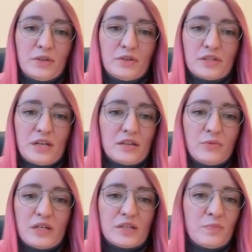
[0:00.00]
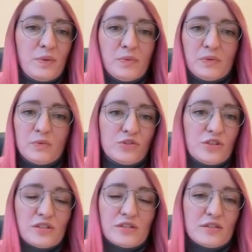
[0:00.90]
because otherwise people would
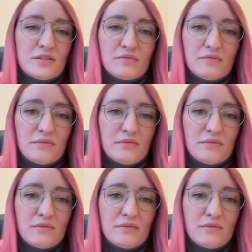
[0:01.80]
just